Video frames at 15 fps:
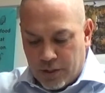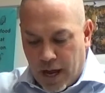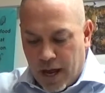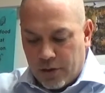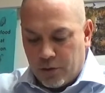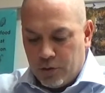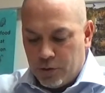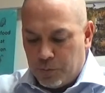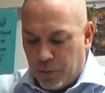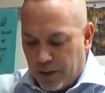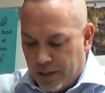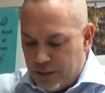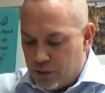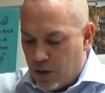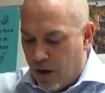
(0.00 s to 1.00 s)
doctors,
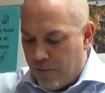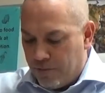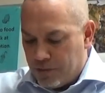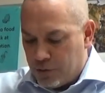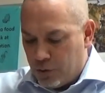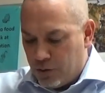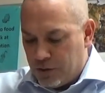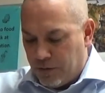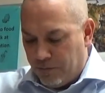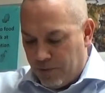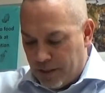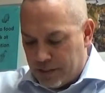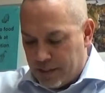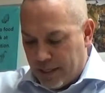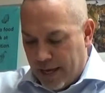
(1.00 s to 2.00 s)
police officers,
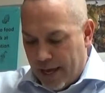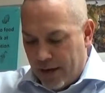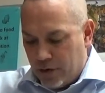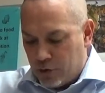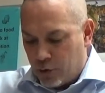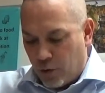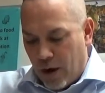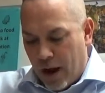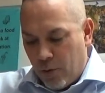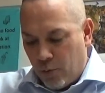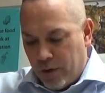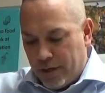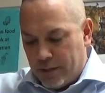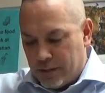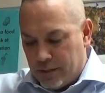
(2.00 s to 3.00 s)
investigators, or
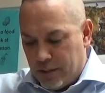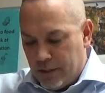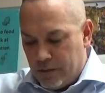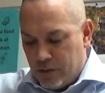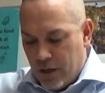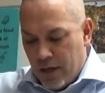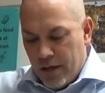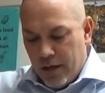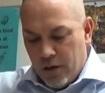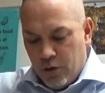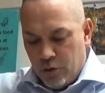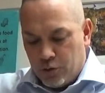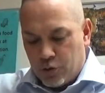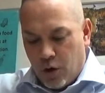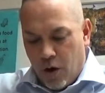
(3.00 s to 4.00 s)
eyewitnesses
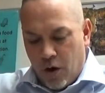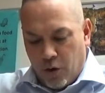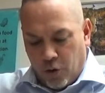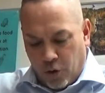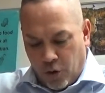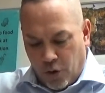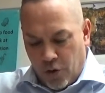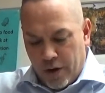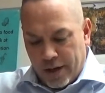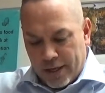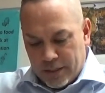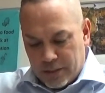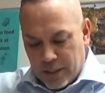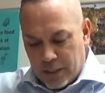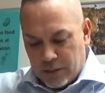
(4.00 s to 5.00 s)
who saw or heard and
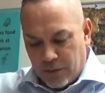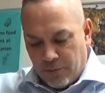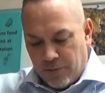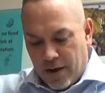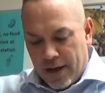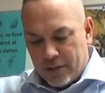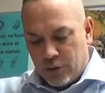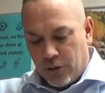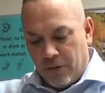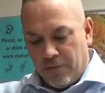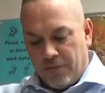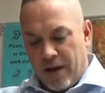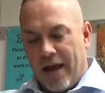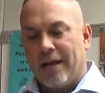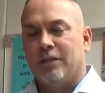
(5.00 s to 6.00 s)
can testify to the
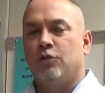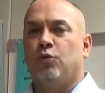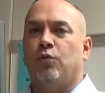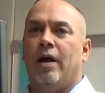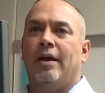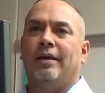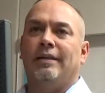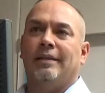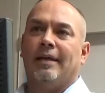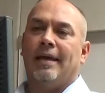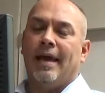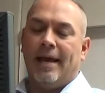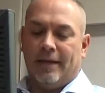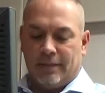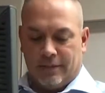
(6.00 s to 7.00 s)
facts surrounding the
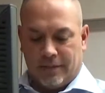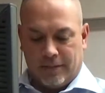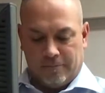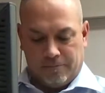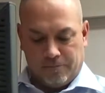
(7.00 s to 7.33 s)
case.